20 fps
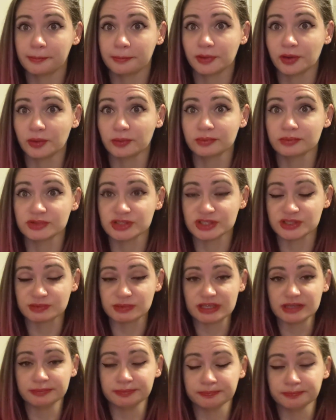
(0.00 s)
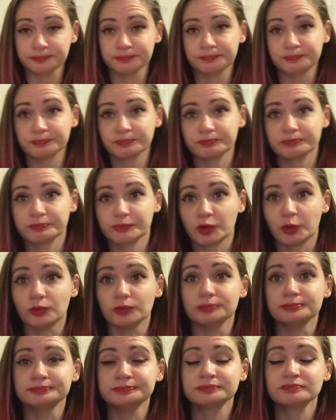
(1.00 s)
No, just me?
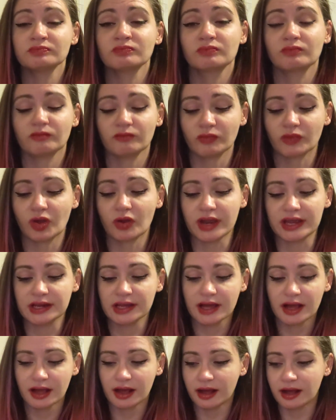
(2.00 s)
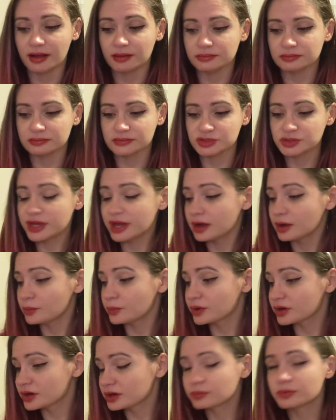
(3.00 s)
Cool. All right, um, so yeah,
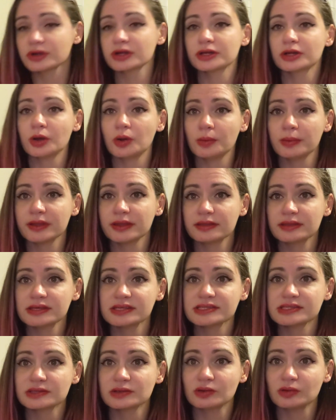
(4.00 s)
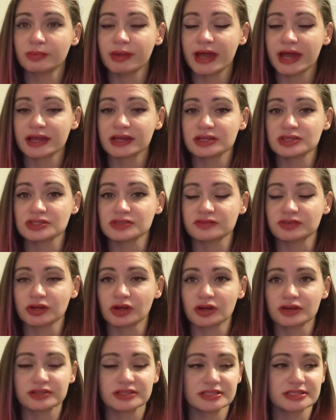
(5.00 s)
we're, we're gonna open this little package of
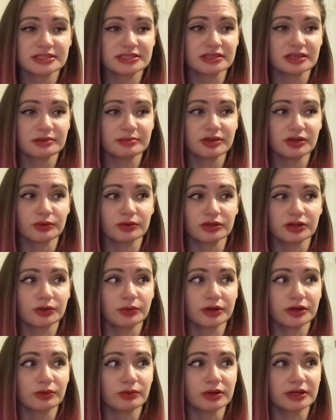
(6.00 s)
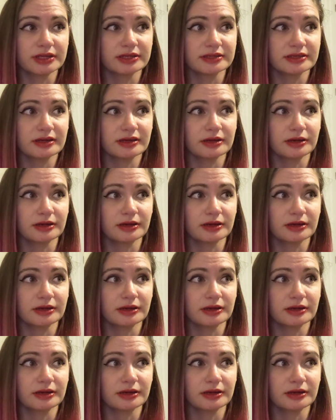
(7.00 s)
yarn. This is gonna be a really quick one.